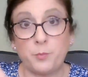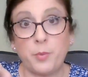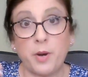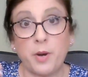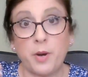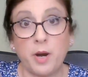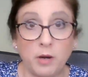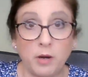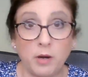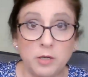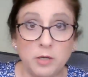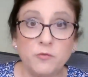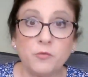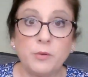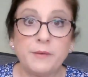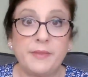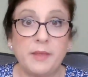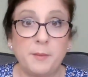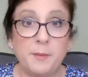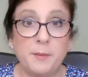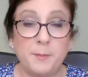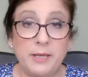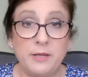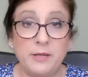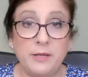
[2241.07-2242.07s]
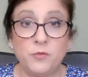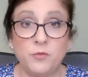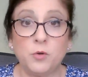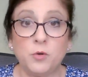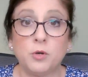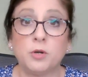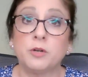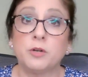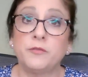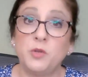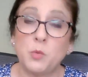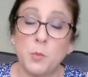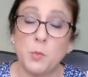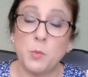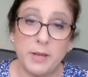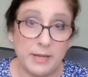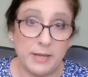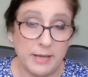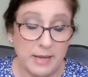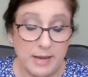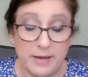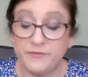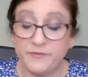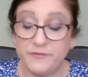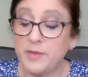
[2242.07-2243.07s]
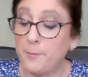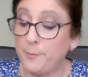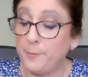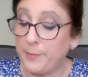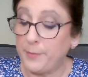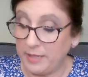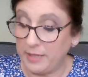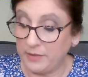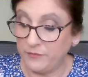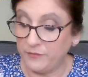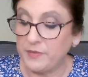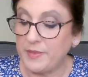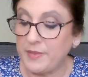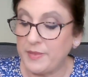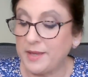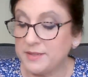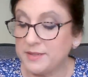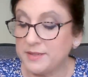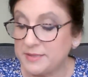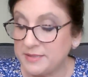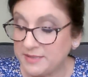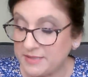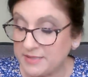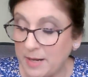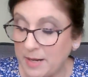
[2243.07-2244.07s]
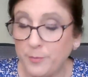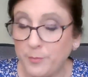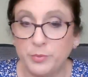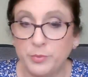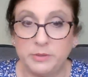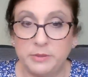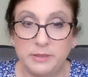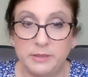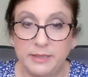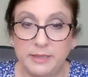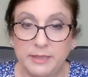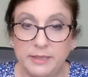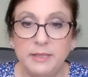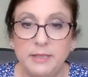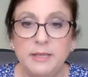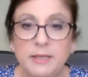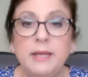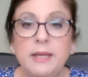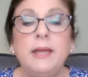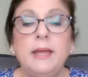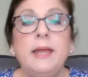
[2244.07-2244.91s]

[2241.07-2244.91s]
part of what they pay for or if you want to have them pay for that separately.